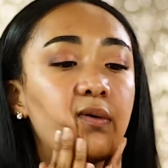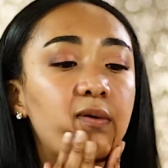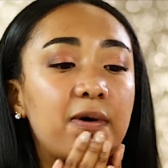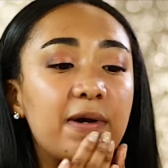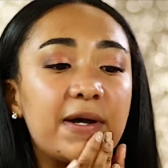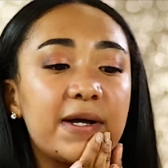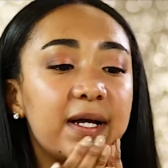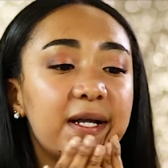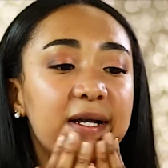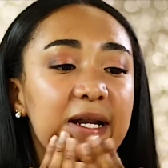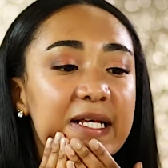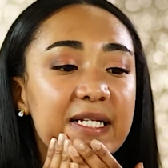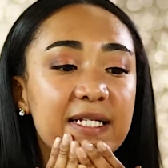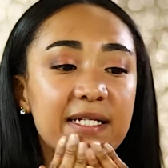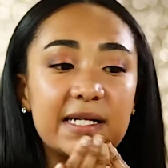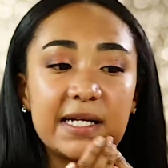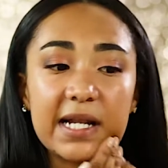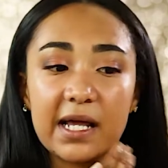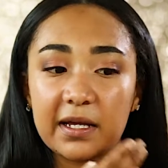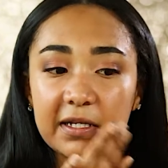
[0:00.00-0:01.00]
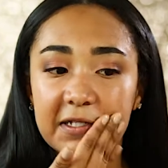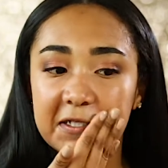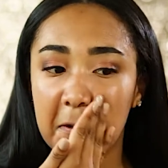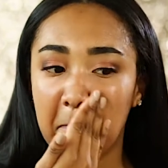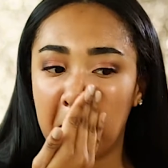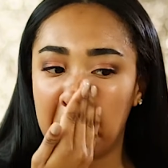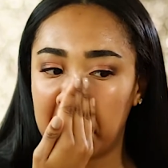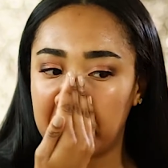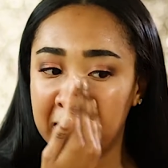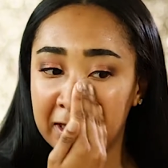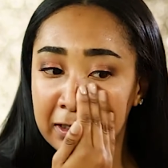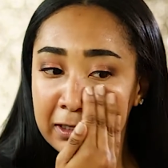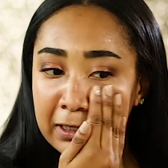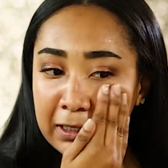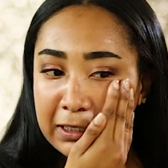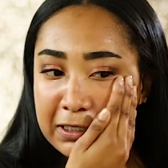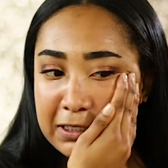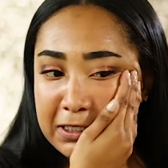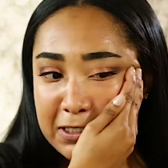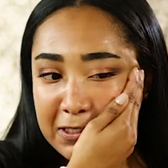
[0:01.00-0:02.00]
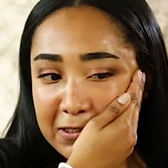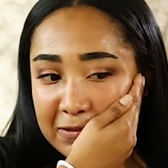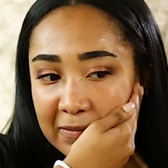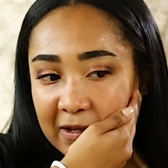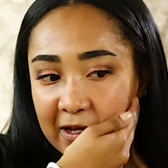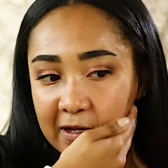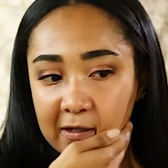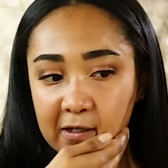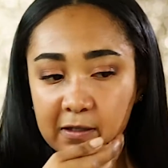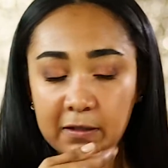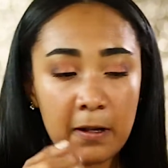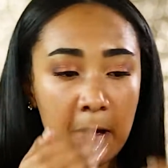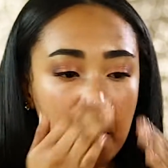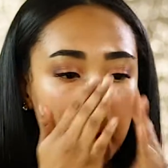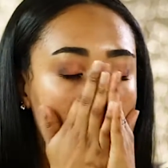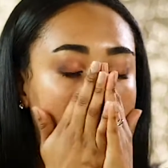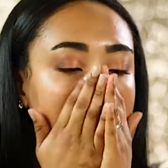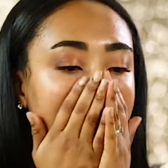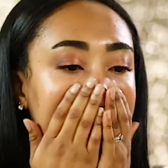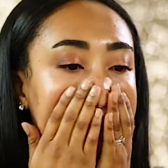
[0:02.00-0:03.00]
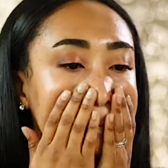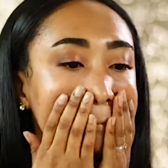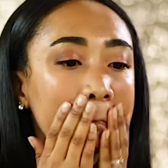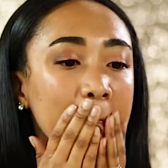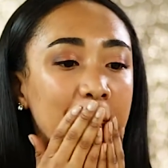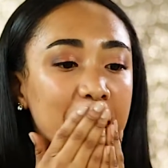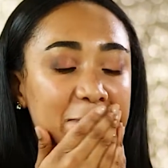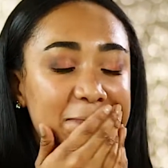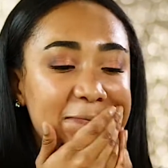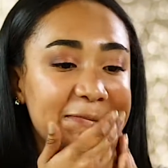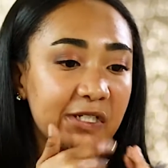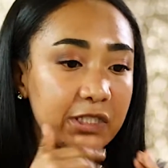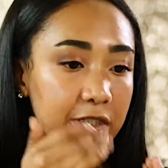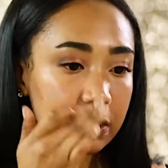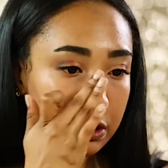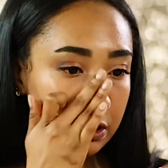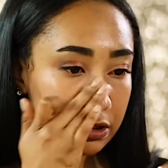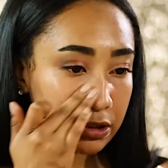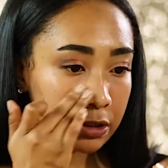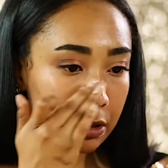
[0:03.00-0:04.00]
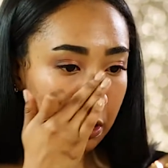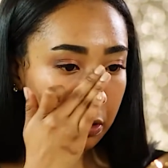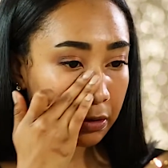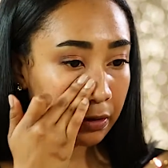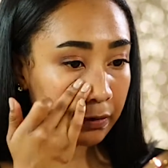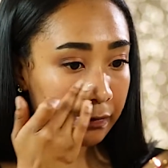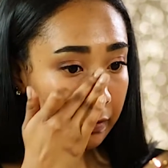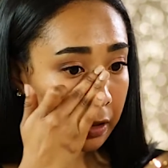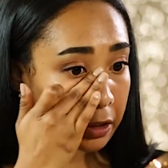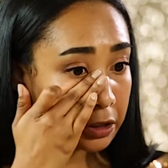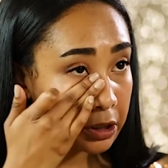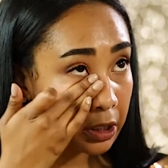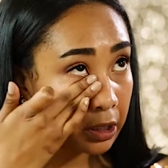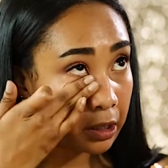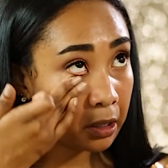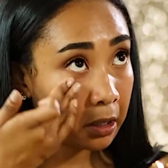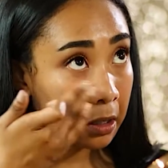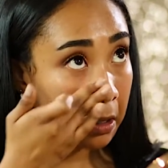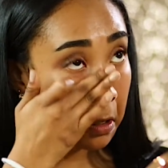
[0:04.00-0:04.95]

Ooh, it has a nice mentholy smell, which is so refreshing.